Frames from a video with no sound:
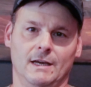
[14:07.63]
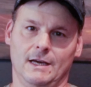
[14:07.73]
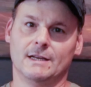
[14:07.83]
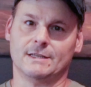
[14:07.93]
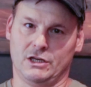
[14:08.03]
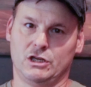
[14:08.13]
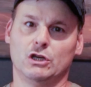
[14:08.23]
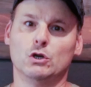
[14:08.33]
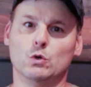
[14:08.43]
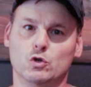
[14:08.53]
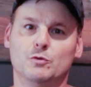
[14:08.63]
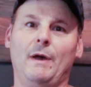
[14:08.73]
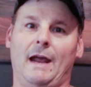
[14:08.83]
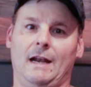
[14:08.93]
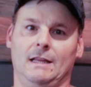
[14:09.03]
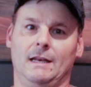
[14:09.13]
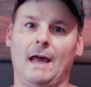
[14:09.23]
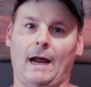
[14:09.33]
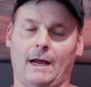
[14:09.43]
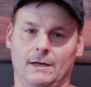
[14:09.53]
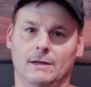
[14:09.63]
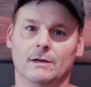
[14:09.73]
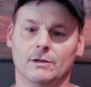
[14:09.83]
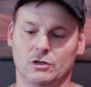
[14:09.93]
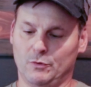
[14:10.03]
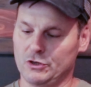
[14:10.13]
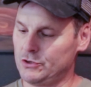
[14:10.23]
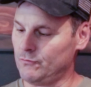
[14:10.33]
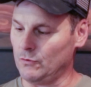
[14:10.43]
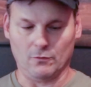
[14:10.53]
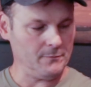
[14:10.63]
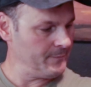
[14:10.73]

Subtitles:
it is a huge pain in the neck to push through.